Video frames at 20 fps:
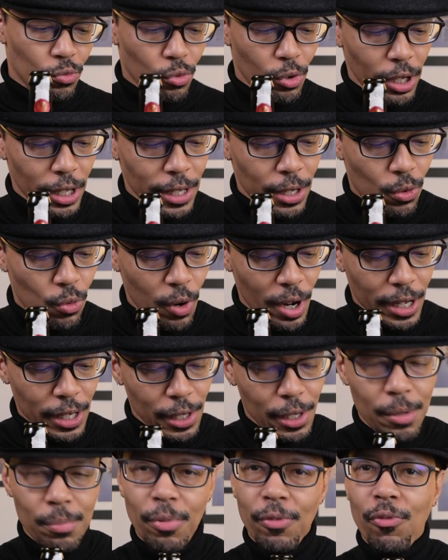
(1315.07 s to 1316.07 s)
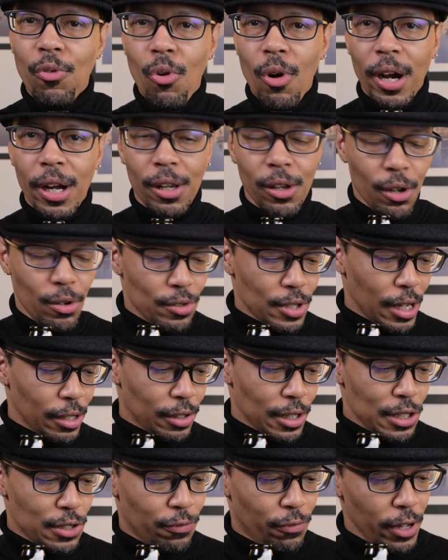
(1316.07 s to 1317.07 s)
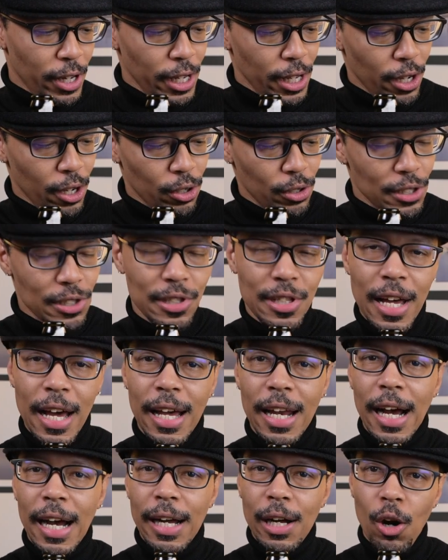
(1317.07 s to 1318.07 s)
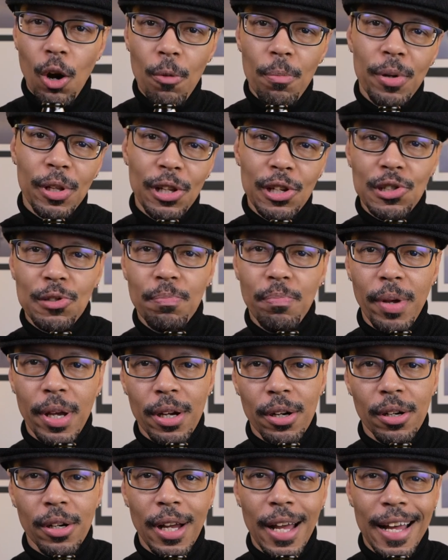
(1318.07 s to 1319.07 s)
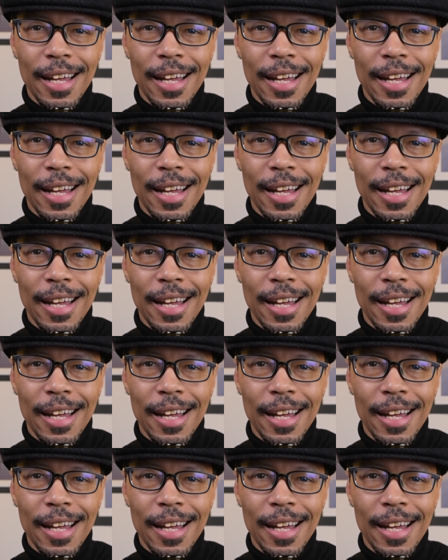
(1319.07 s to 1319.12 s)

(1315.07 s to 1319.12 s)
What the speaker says: really quickly before I close out this video is that I opened this beer